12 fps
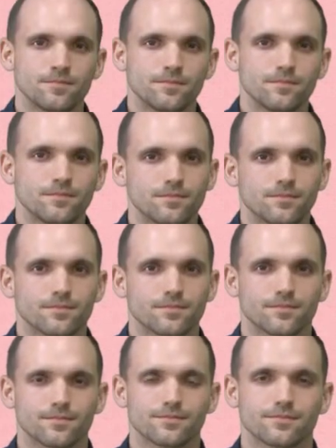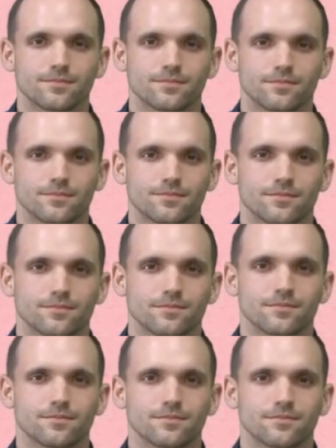
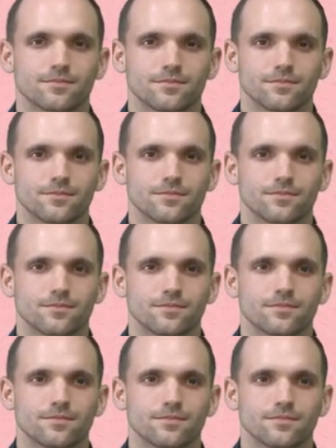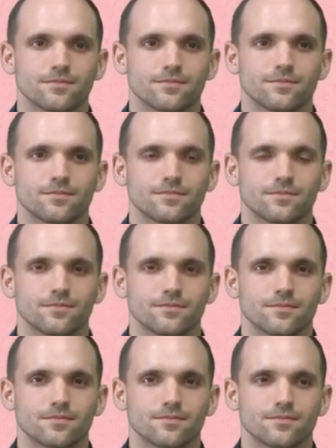
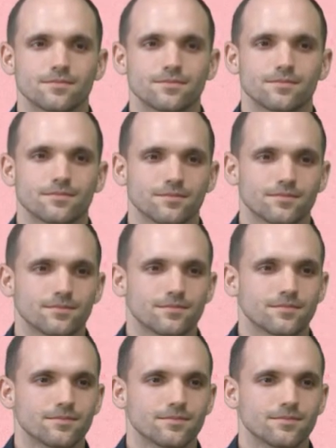No words are spoken by the person on screen.